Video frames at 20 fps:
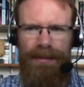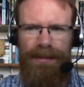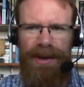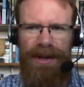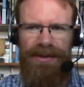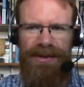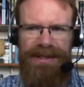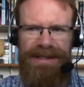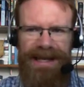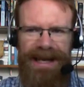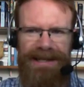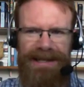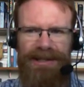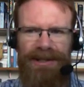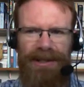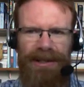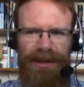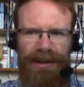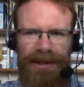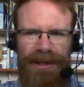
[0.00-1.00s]
But the
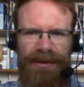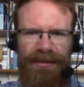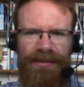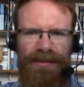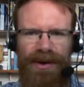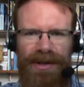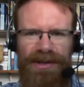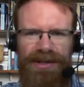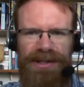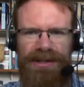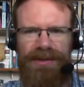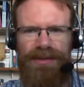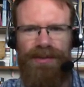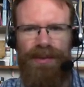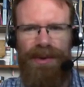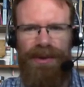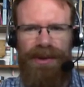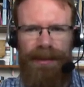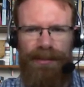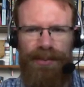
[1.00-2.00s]
text clearly confronts us
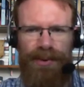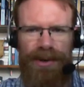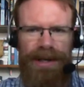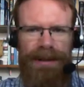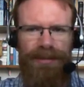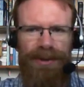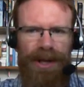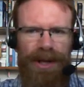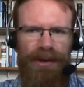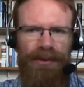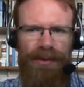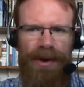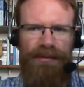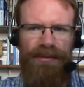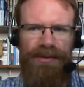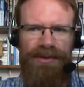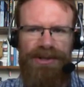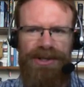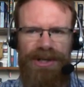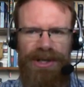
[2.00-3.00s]
with a pretty blunt reference